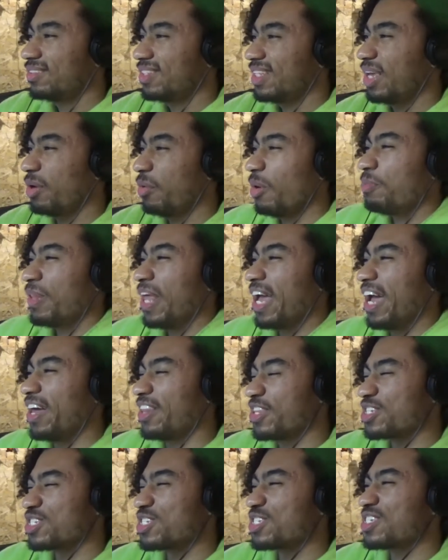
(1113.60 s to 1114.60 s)
Can we play
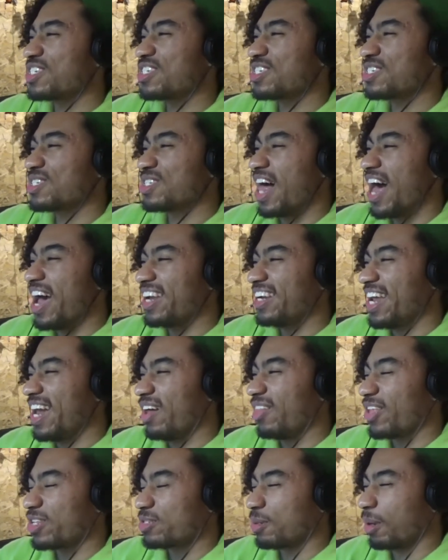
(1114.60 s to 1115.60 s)
on the slide
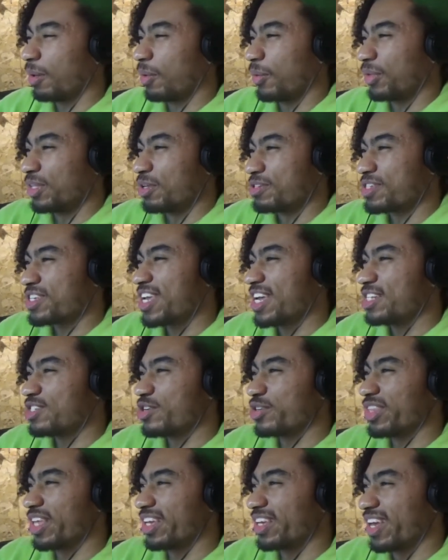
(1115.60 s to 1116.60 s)
now? That's probably what those kids
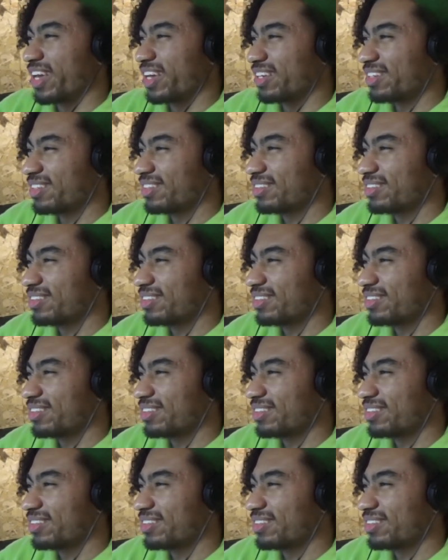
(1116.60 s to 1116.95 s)
are thinking.